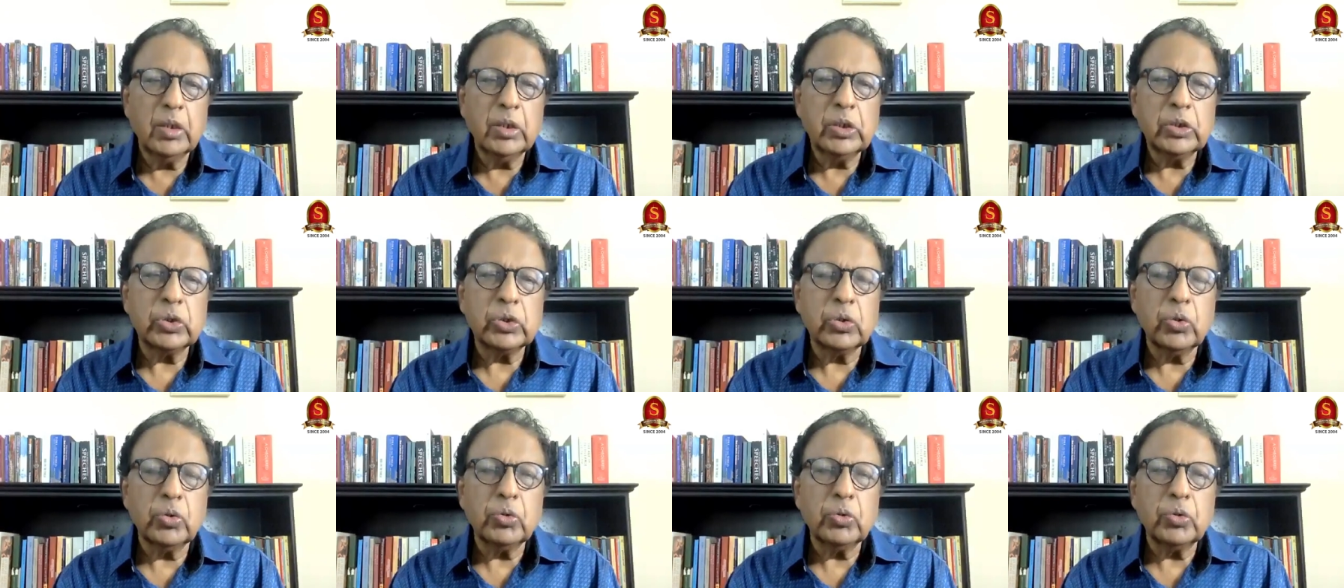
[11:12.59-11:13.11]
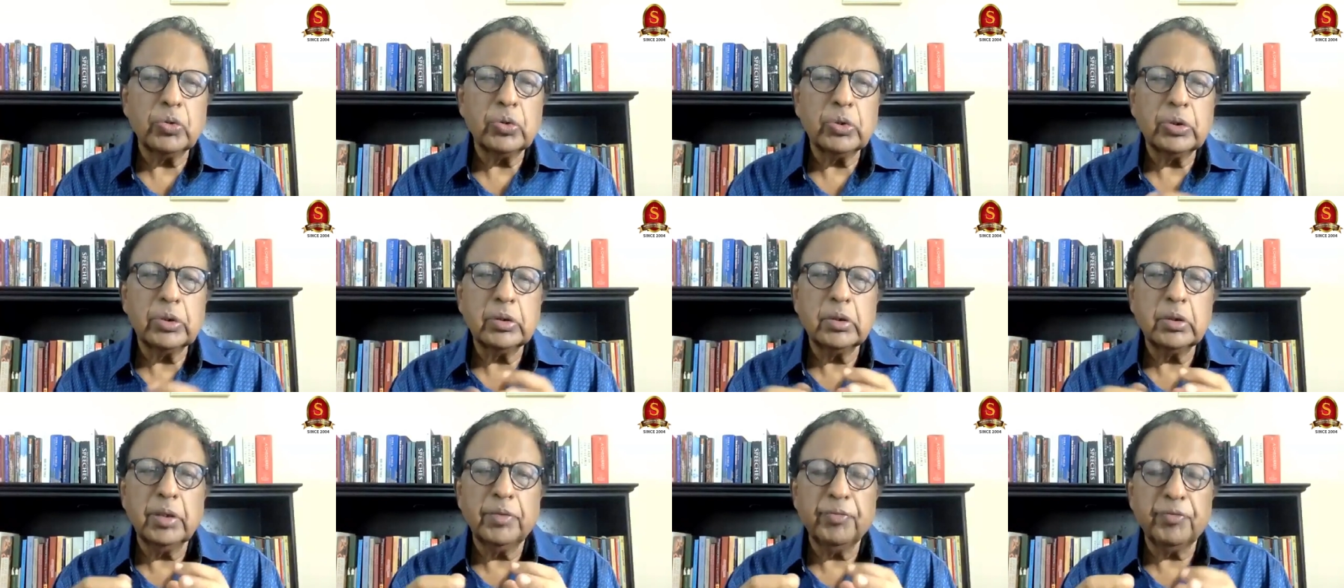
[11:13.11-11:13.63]
So
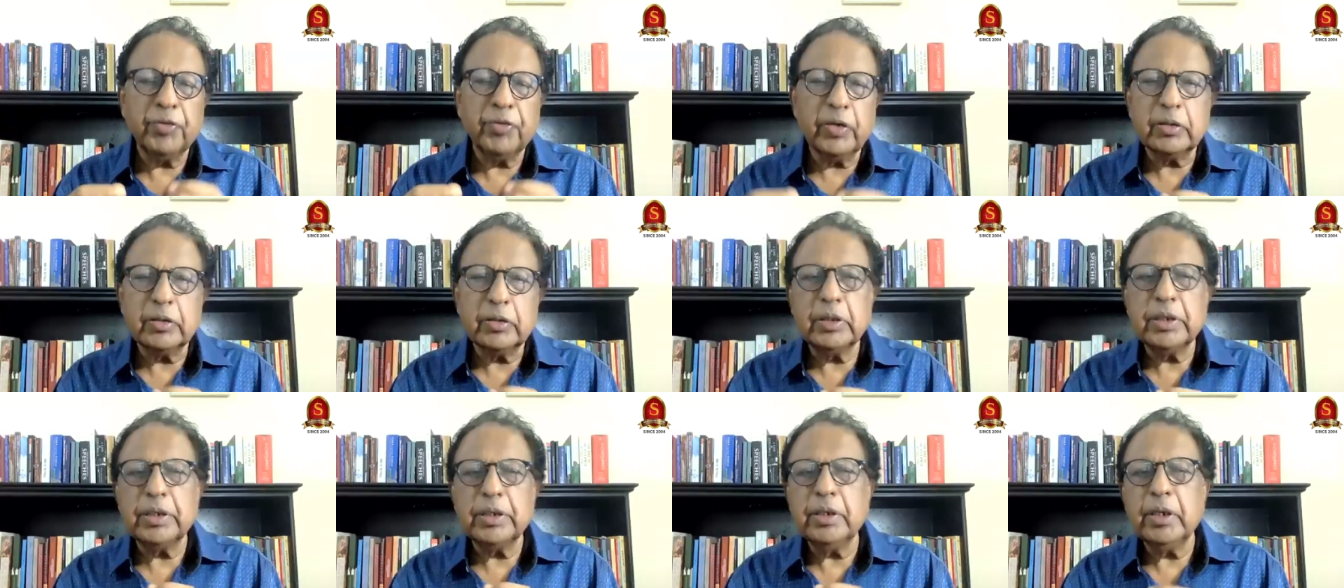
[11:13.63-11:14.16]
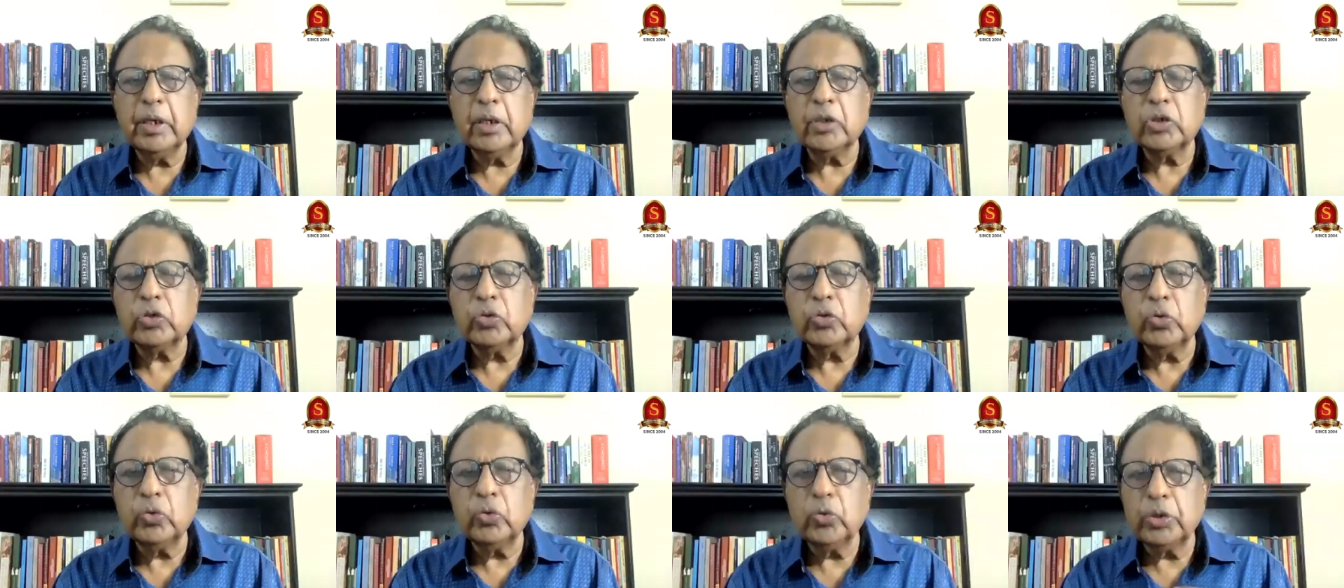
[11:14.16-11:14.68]
the first thing he has
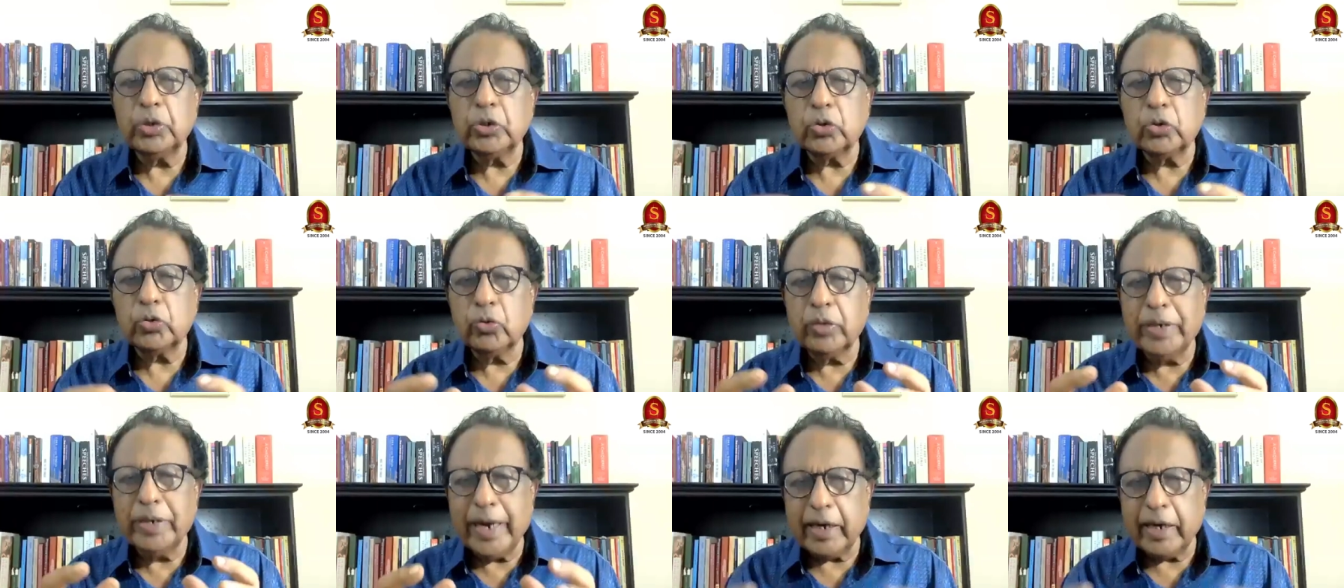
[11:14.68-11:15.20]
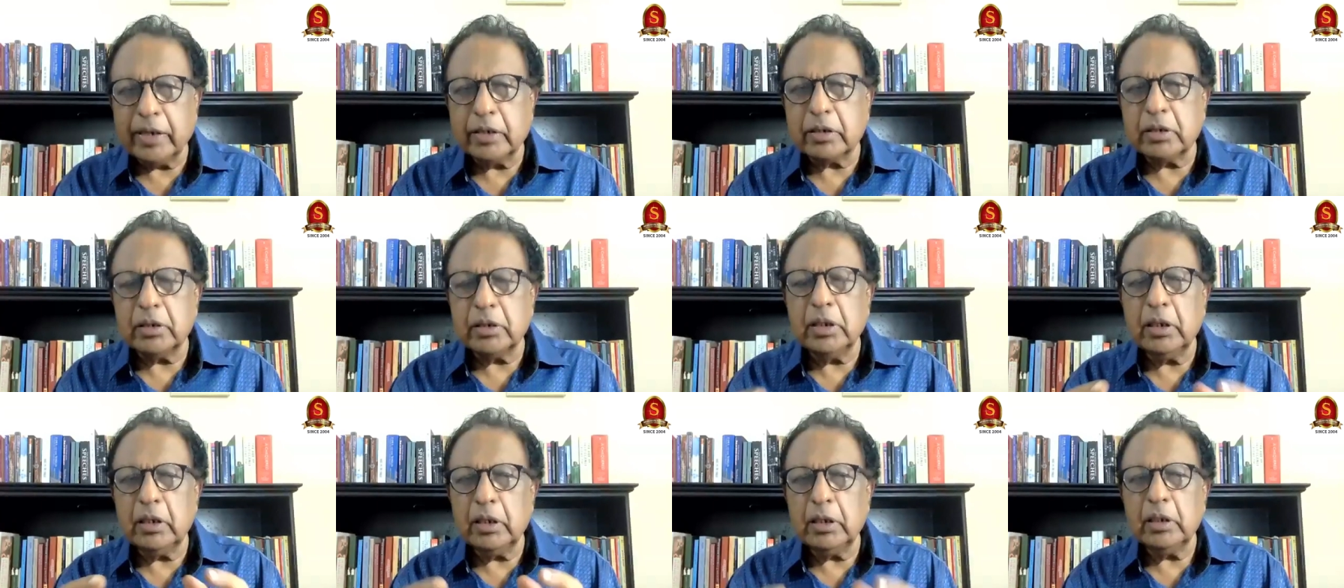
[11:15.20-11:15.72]
to do is to get
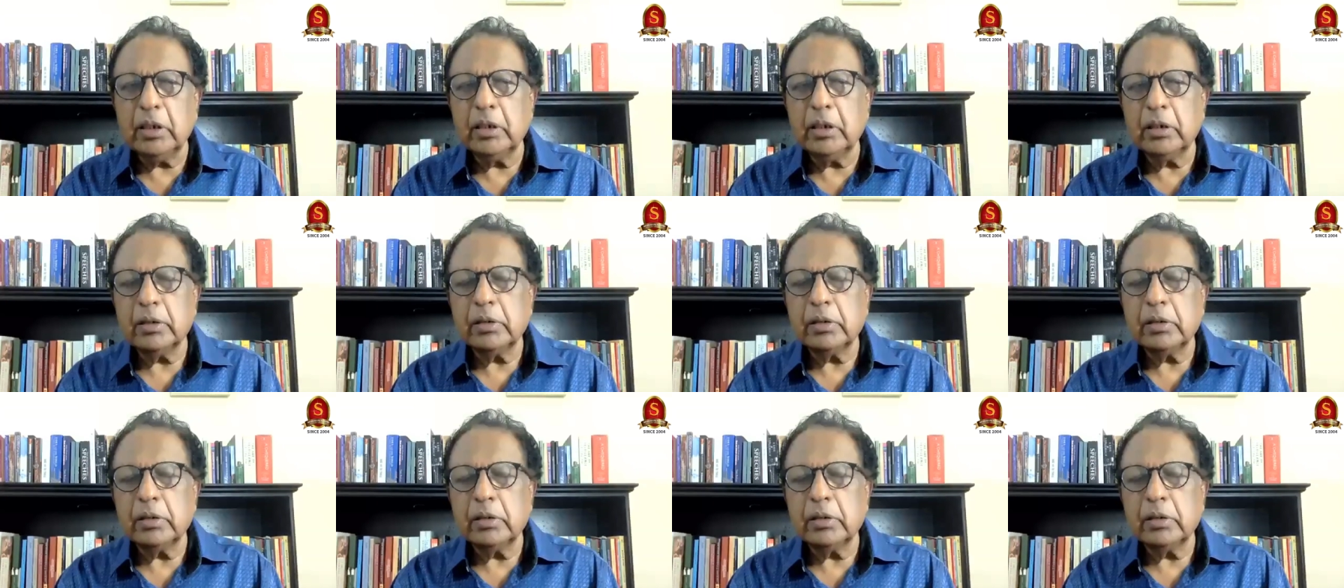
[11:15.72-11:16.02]
the